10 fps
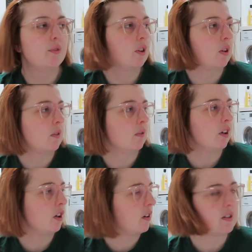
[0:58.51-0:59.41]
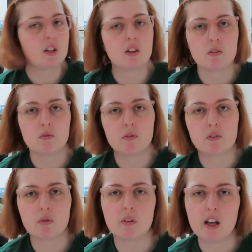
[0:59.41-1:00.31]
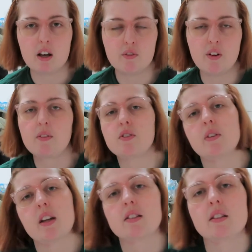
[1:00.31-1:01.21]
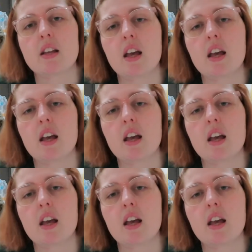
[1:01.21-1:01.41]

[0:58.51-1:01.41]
well, you can only see 3 out of 5 suitcases